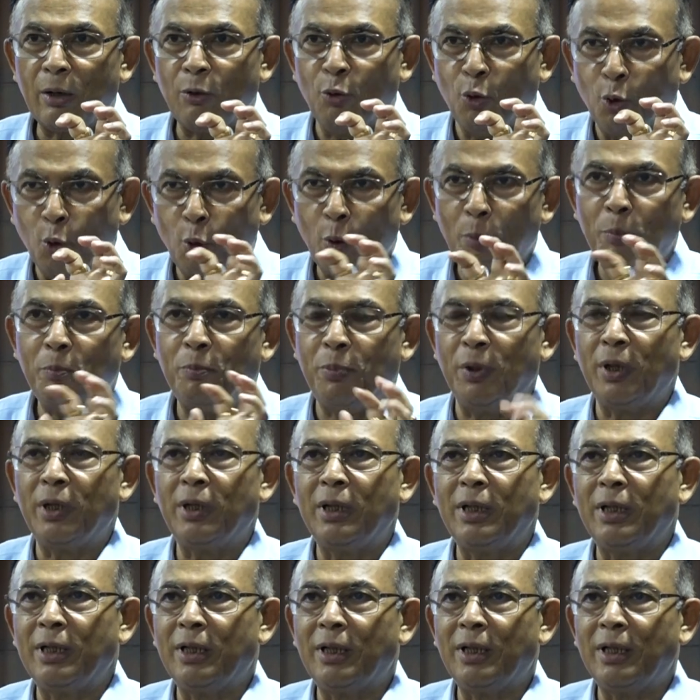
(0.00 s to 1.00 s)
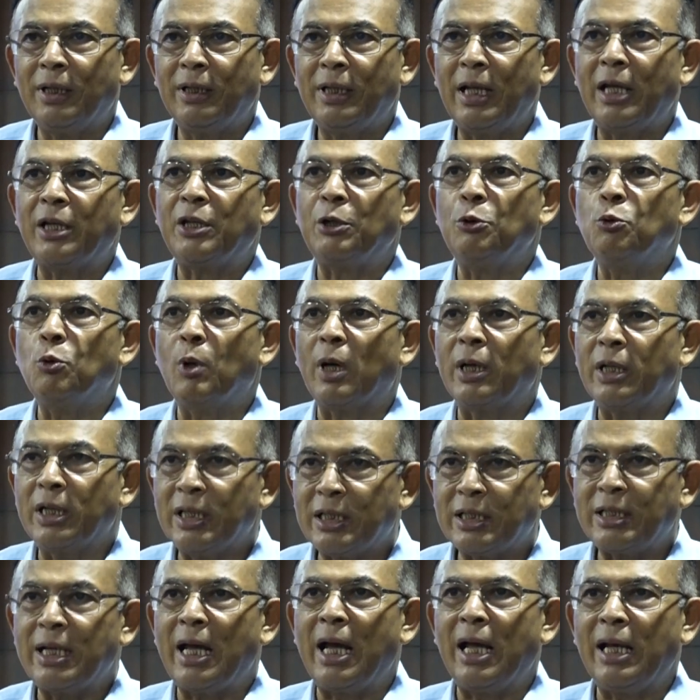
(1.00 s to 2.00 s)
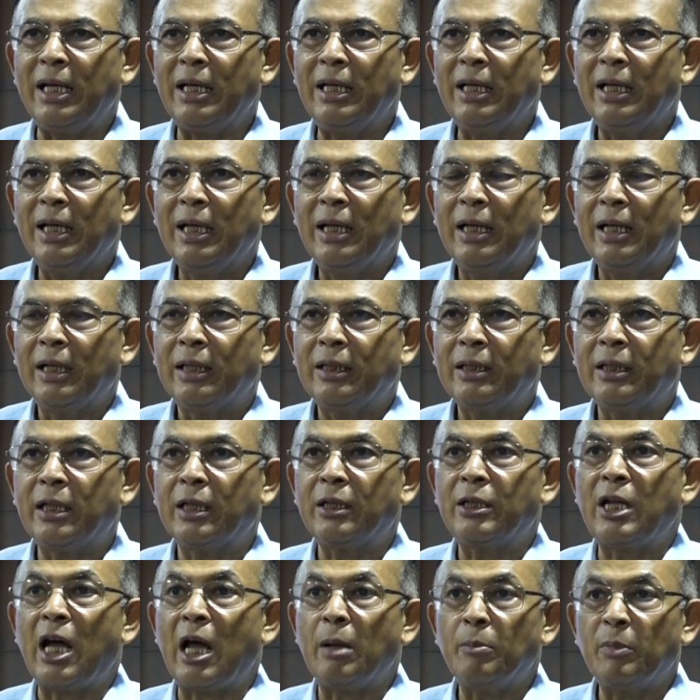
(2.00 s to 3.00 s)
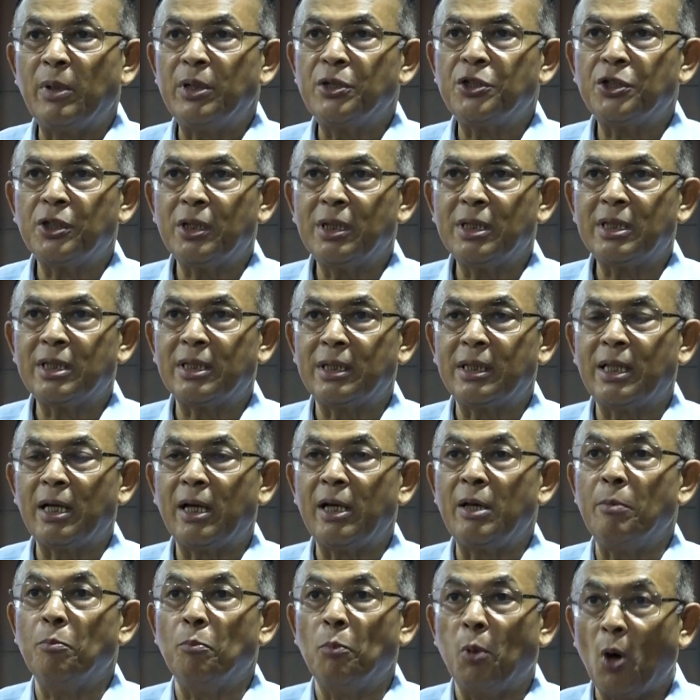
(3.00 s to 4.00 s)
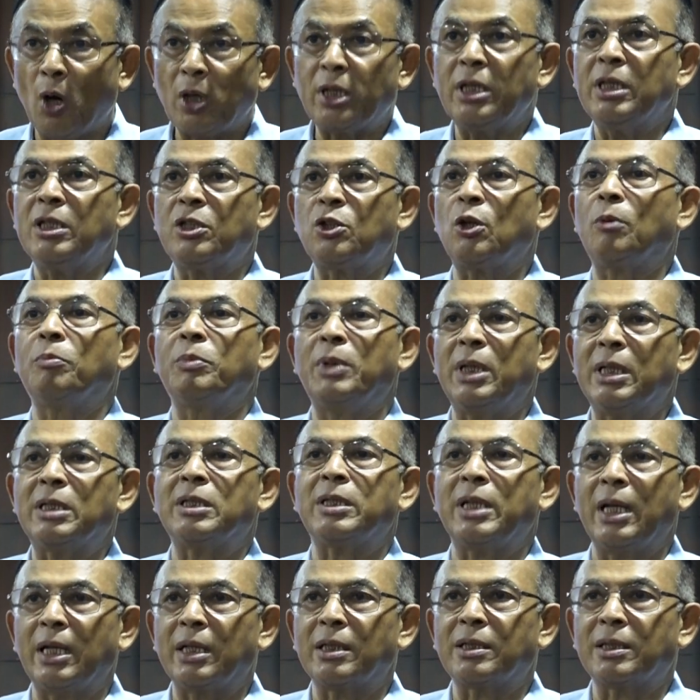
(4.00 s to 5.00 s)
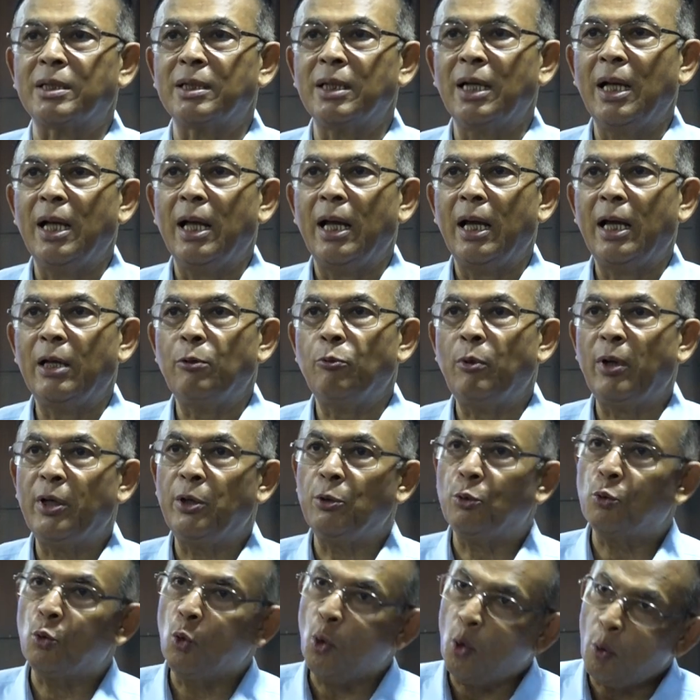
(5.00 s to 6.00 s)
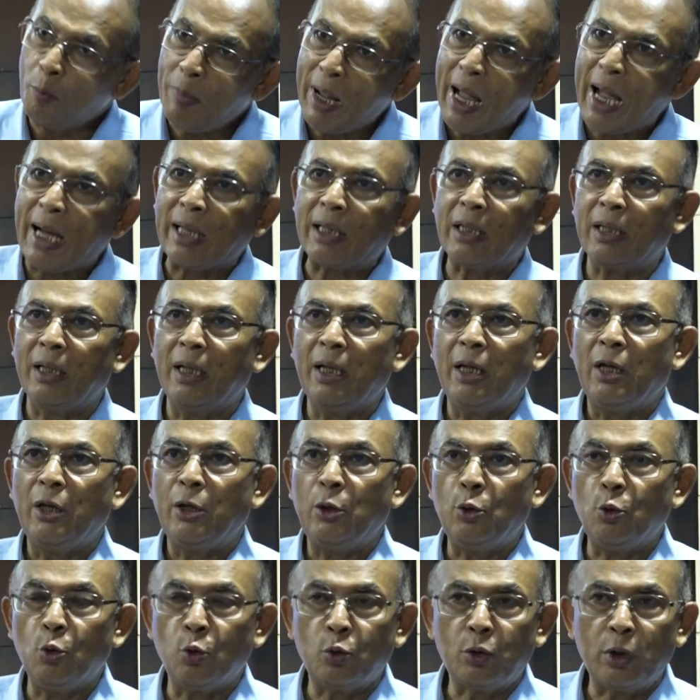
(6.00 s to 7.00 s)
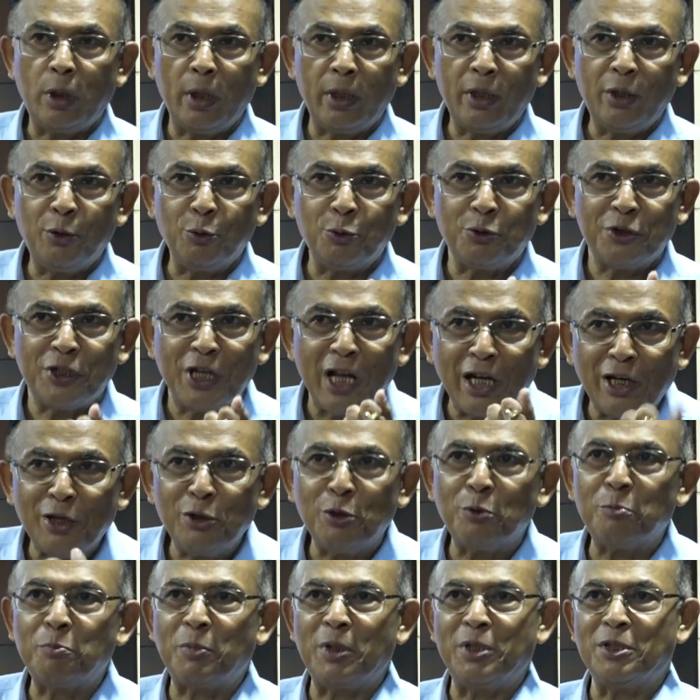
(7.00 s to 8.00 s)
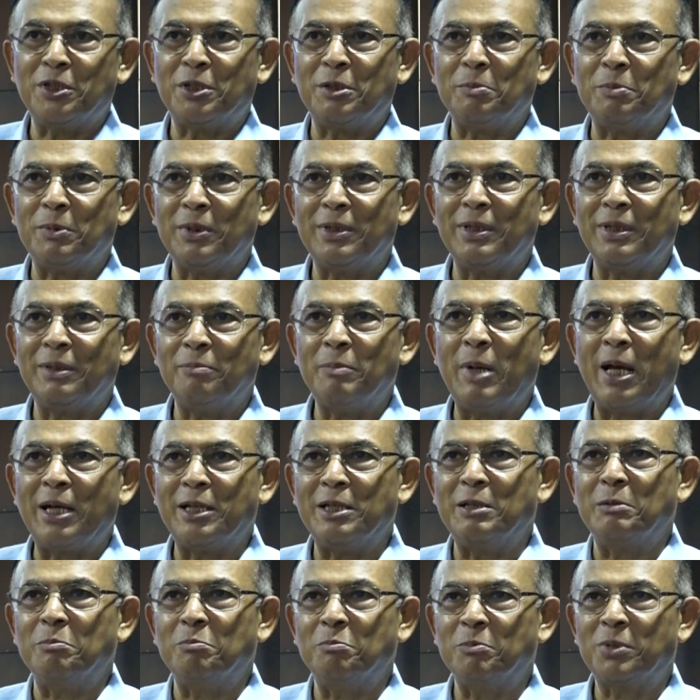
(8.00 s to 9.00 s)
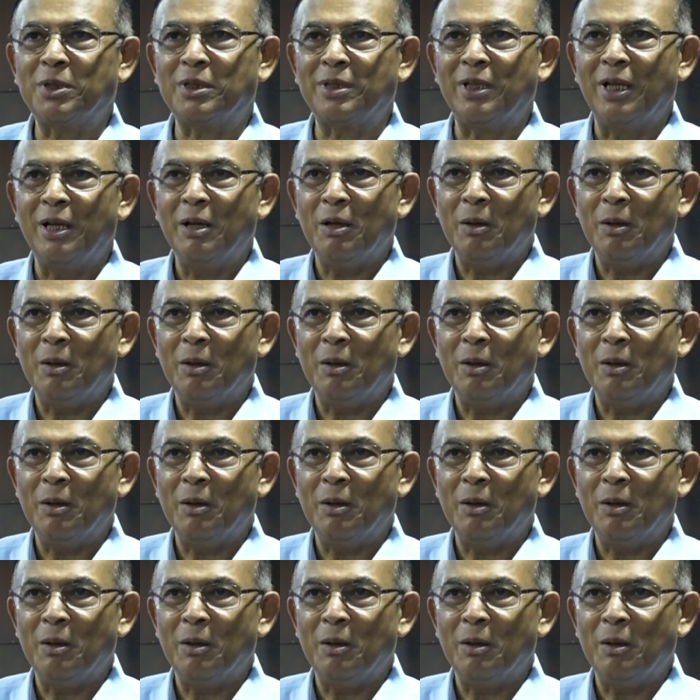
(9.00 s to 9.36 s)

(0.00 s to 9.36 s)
hope that you understand the dimensions, the importance of these things. And when you go back, you tell your principal madams,